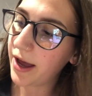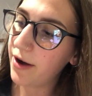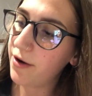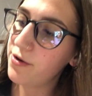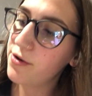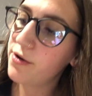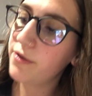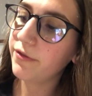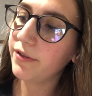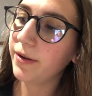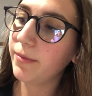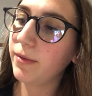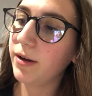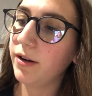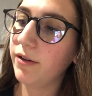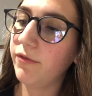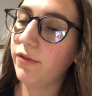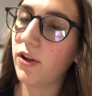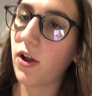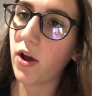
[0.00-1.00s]
don't know if I'm
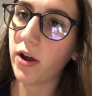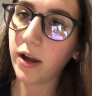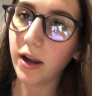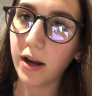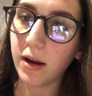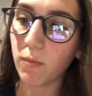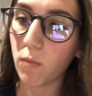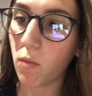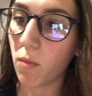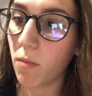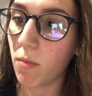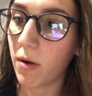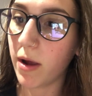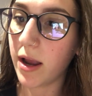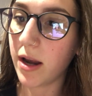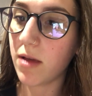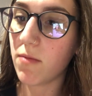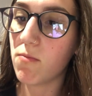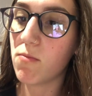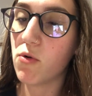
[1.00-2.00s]
gonna vlog any
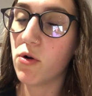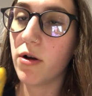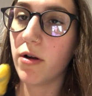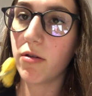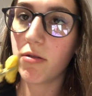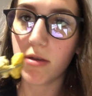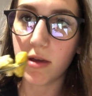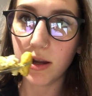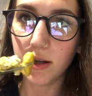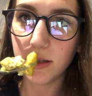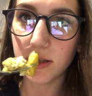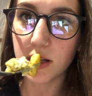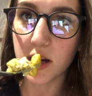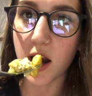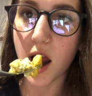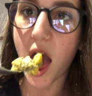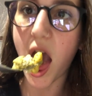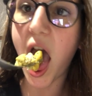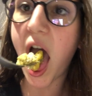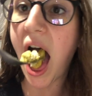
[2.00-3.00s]
more things
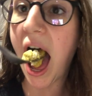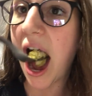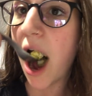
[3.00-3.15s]
today.